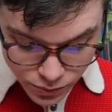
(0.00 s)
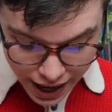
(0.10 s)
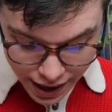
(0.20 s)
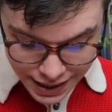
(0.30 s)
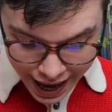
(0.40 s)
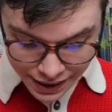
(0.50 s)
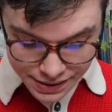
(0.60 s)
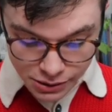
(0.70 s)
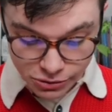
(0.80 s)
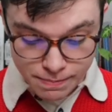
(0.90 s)
we had
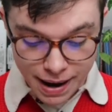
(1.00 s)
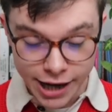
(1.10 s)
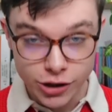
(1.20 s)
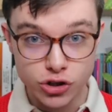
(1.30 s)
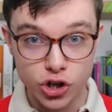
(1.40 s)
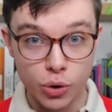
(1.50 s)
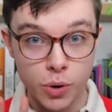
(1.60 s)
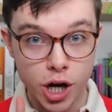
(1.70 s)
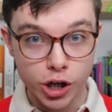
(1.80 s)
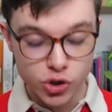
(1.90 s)
x equals minus 2
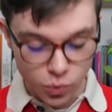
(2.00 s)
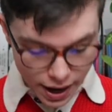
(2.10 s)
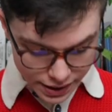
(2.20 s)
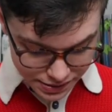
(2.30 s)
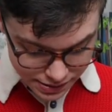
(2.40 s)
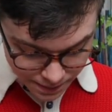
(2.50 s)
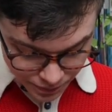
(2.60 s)
twice.